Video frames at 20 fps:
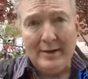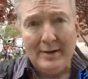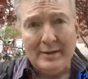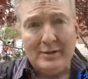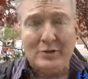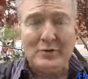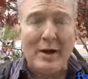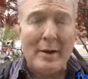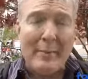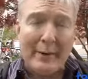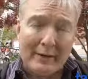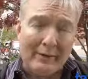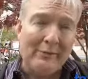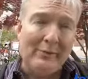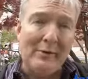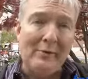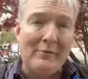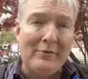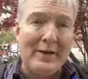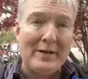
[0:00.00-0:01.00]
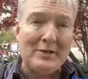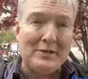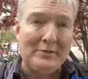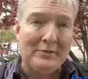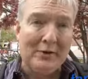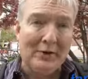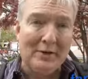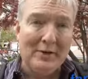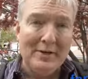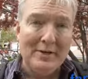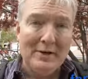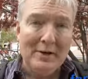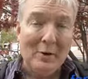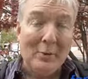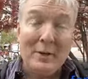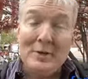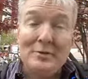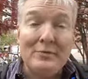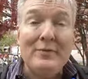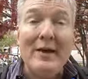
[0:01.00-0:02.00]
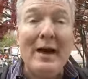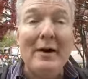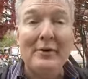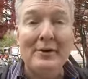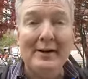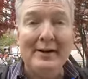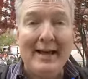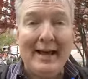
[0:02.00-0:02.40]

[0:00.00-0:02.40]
The Tribeca Film Festival was founded